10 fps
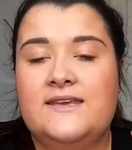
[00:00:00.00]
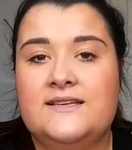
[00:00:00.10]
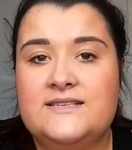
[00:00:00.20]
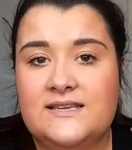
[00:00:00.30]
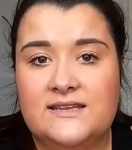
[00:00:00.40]
they
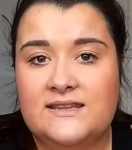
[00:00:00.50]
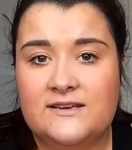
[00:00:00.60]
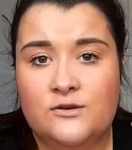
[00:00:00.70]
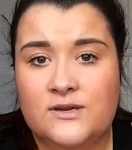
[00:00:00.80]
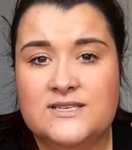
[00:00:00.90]
said that they
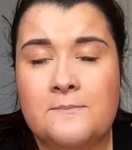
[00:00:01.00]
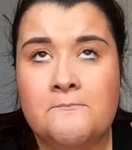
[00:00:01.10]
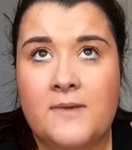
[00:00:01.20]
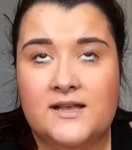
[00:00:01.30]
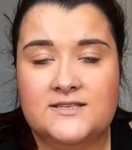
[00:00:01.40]
noticed a
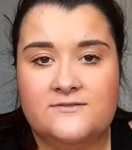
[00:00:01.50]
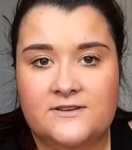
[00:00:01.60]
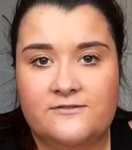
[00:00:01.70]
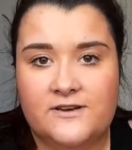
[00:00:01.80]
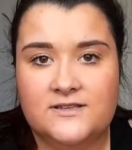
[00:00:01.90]
massive
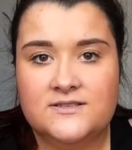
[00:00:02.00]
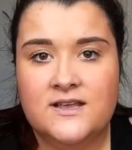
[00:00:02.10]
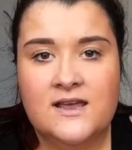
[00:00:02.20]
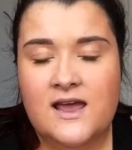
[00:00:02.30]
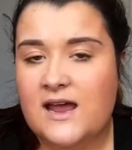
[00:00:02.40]
difference,
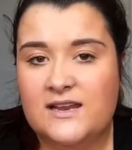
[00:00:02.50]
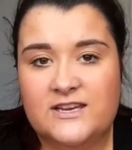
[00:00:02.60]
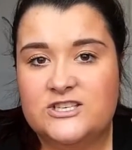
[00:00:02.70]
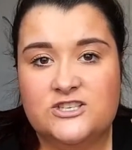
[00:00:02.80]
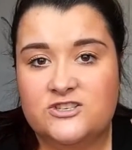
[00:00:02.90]
and like
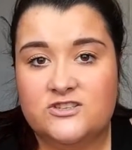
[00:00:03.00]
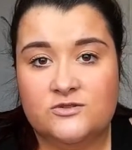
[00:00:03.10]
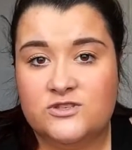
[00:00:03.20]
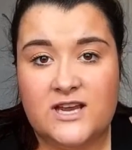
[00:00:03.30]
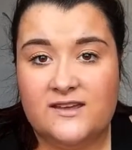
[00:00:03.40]
she's just so
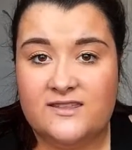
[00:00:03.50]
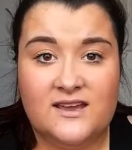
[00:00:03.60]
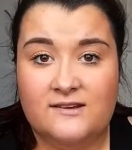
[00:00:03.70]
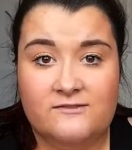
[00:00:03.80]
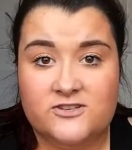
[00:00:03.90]
chatty they
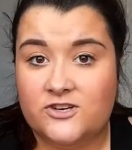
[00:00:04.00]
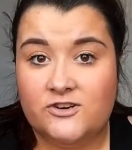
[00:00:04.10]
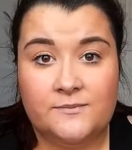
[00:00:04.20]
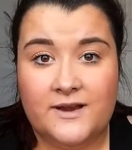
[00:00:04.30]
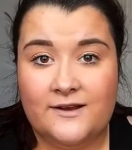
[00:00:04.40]
can't even shut her
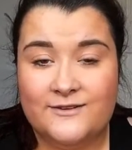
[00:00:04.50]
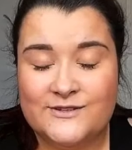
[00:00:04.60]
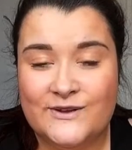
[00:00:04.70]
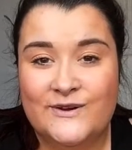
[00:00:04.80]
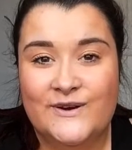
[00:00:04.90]
up now.
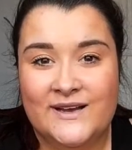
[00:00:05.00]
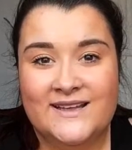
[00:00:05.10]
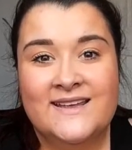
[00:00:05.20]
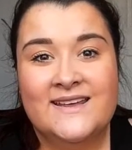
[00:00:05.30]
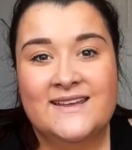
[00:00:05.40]
So
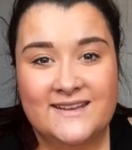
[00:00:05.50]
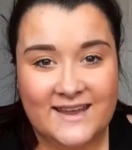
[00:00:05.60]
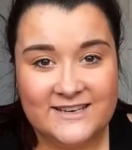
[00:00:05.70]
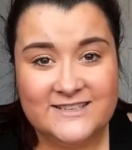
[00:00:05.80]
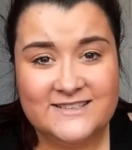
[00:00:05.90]
yeah,
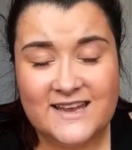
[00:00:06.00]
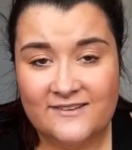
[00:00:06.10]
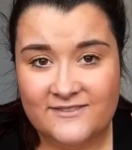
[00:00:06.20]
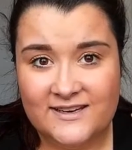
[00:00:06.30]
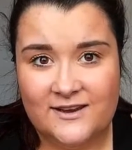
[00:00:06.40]
she's
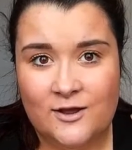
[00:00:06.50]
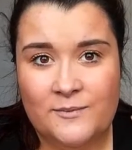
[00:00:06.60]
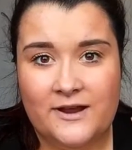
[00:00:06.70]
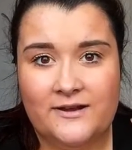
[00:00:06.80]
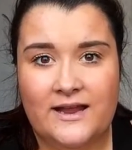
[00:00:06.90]
definitely a lot
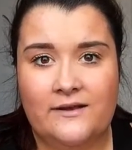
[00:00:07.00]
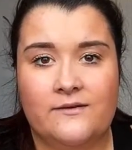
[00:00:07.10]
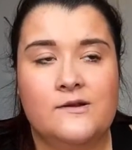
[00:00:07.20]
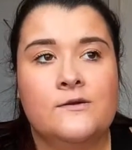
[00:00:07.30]
better now.